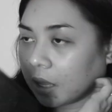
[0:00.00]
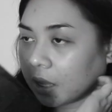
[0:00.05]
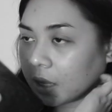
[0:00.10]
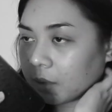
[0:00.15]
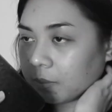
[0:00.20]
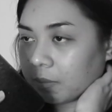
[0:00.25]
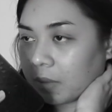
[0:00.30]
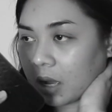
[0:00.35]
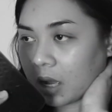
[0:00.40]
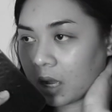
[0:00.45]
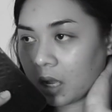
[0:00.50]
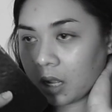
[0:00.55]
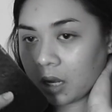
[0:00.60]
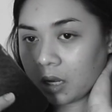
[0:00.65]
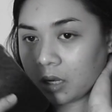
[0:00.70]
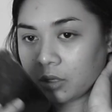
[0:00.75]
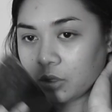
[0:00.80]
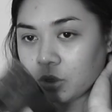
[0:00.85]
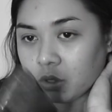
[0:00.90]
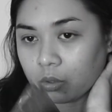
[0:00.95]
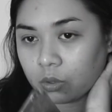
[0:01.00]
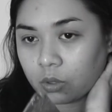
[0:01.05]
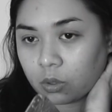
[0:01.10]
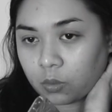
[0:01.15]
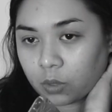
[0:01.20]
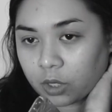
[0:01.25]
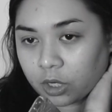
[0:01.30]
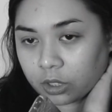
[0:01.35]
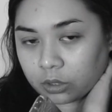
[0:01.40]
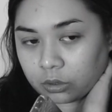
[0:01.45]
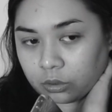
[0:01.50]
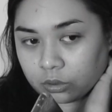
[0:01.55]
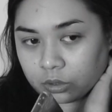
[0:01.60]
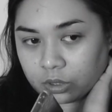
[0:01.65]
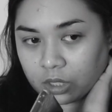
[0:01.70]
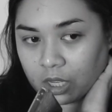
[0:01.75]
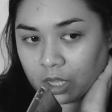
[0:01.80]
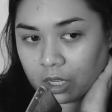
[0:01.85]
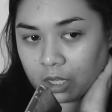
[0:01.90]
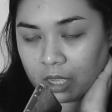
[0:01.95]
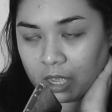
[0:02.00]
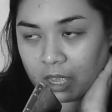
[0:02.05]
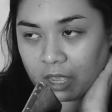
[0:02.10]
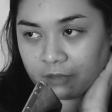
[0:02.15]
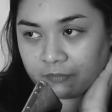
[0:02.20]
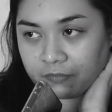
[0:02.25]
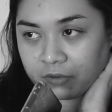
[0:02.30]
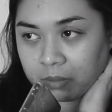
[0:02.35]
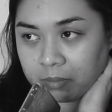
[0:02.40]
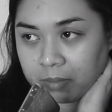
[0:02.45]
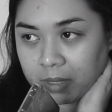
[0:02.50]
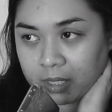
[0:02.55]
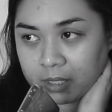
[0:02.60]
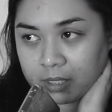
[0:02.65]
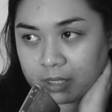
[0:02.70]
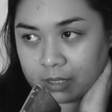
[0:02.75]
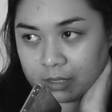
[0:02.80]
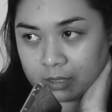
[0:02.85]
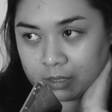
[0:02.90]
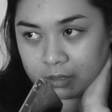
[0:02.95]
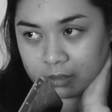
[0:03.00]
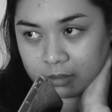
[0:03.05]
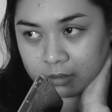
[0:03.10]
Iqbal, no work today, everybody.